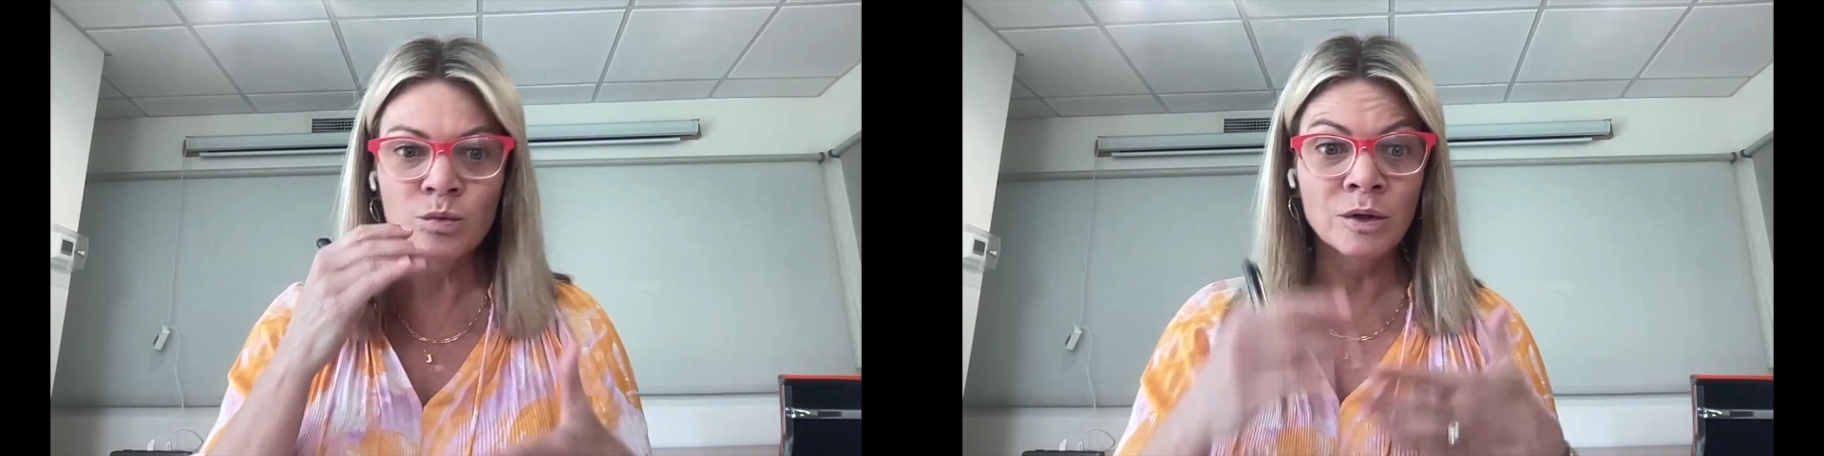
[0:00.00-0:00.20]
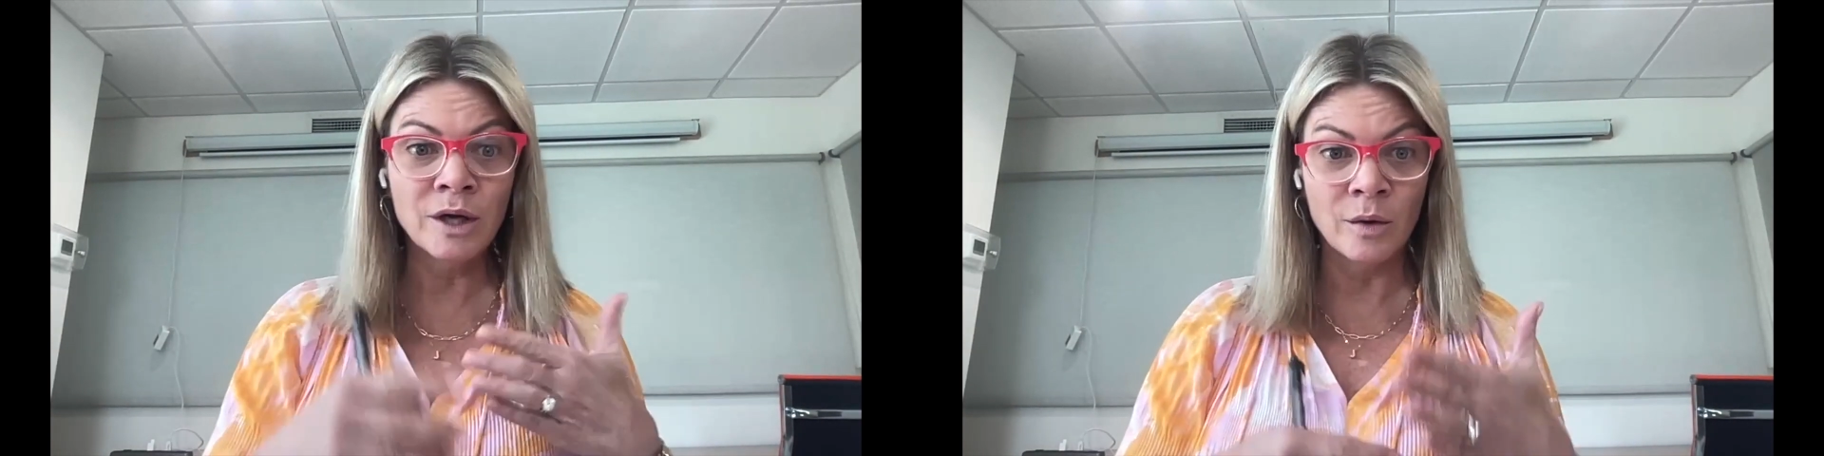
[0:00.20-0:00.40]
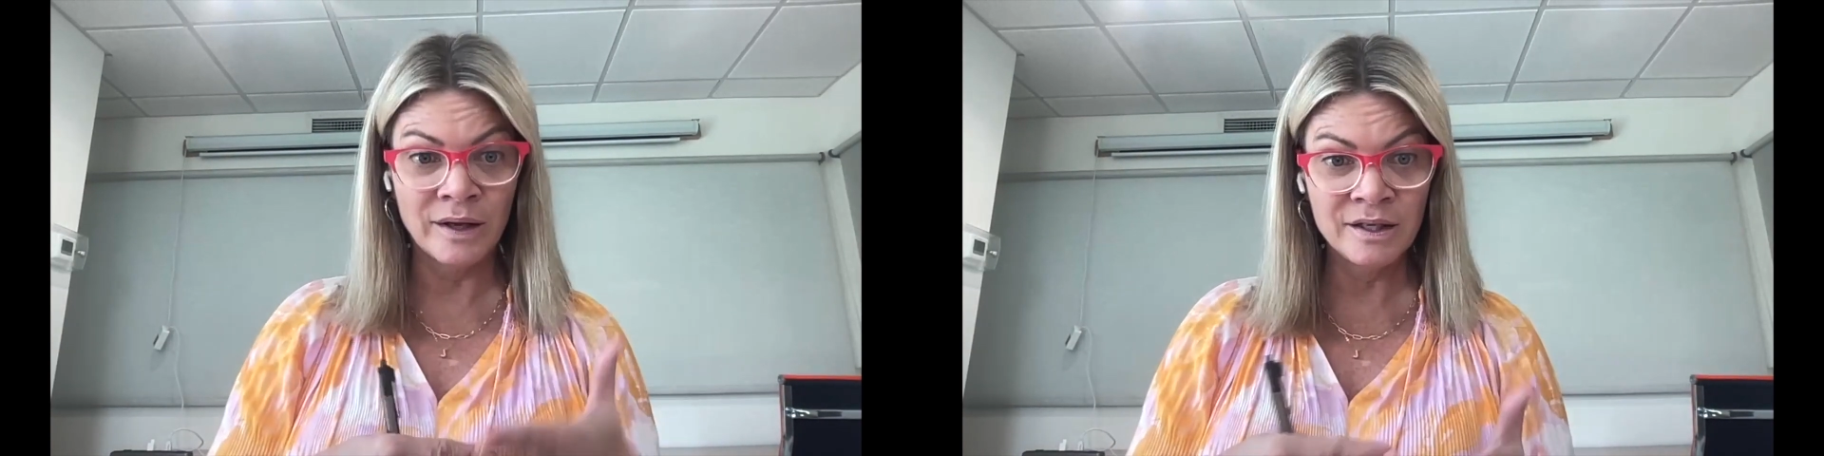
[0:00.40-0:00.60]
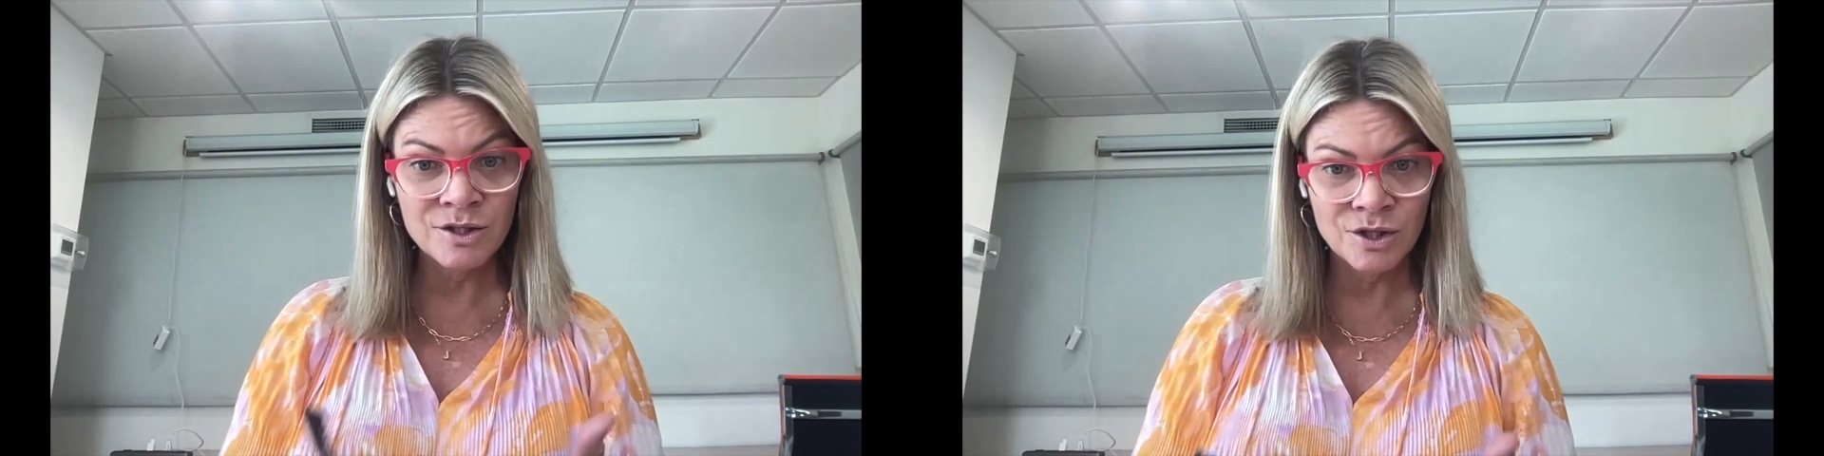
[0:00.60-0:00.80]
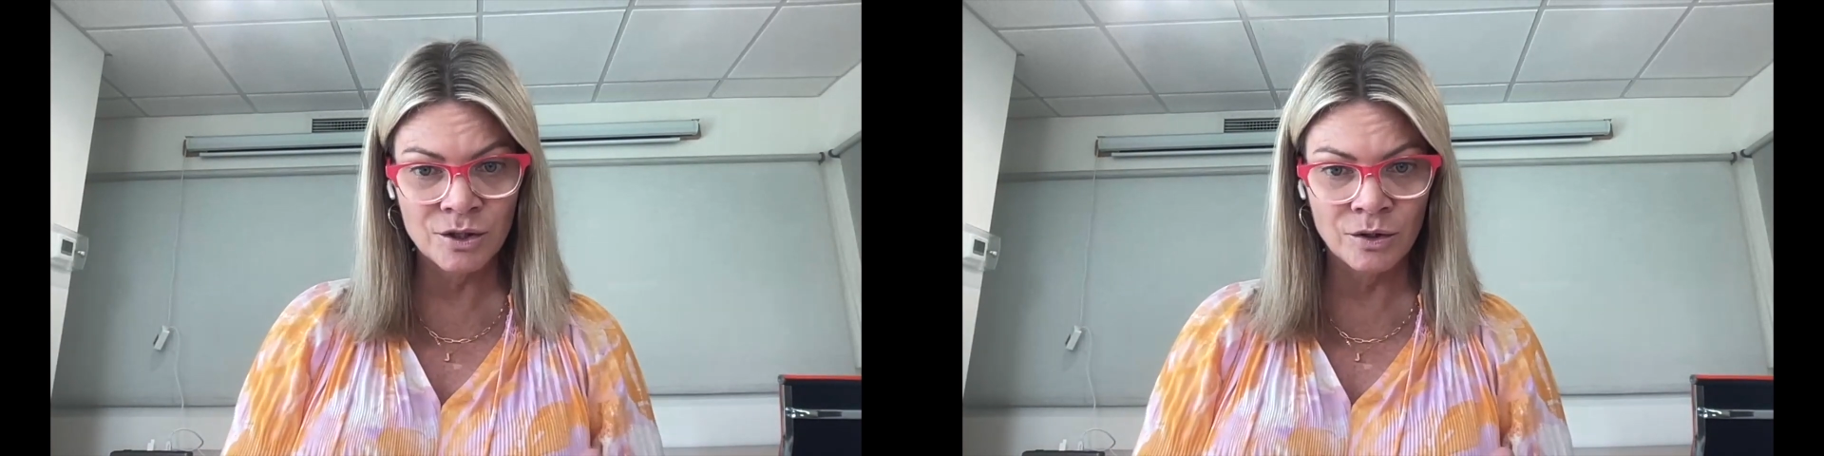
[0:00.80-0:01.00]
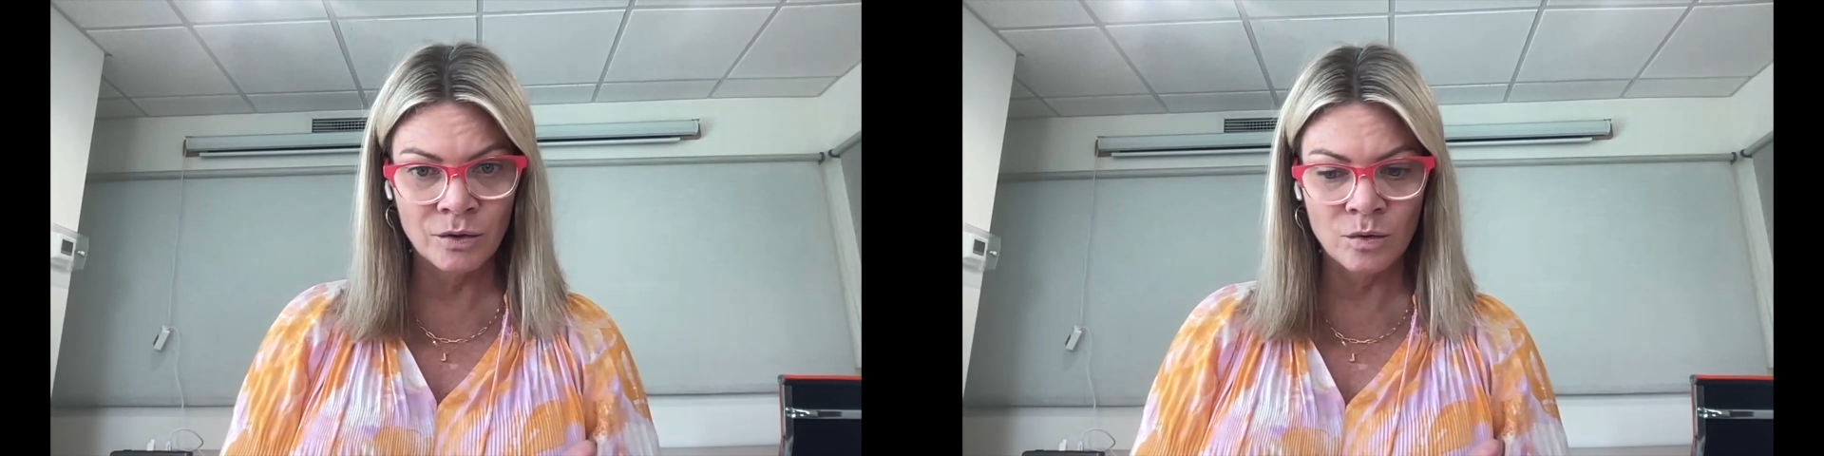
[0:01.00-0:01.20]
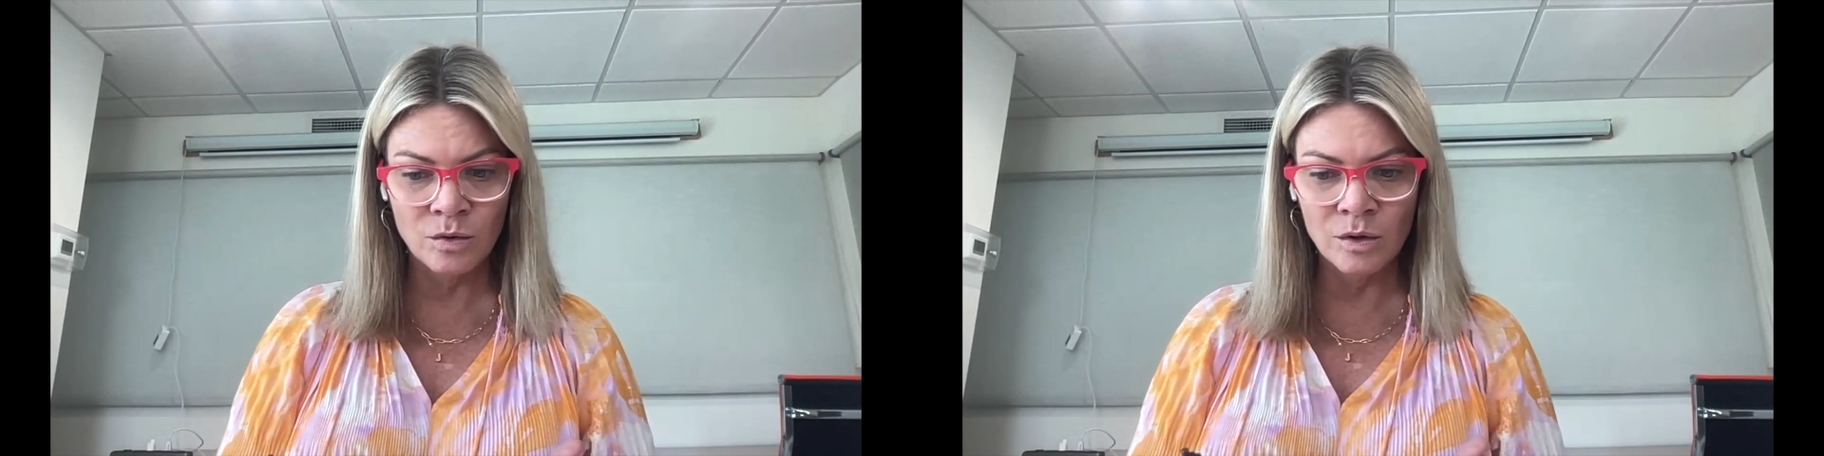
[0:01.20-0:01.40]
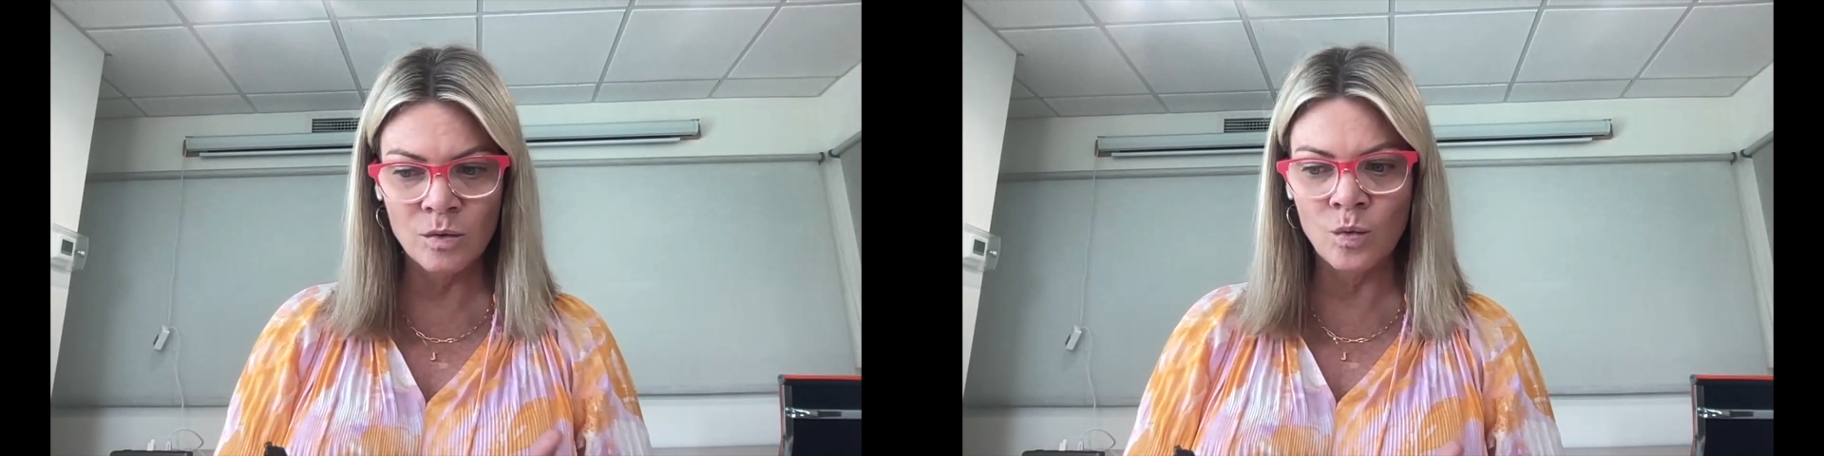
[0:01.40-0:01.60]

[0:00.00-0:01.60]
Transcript: we'll go into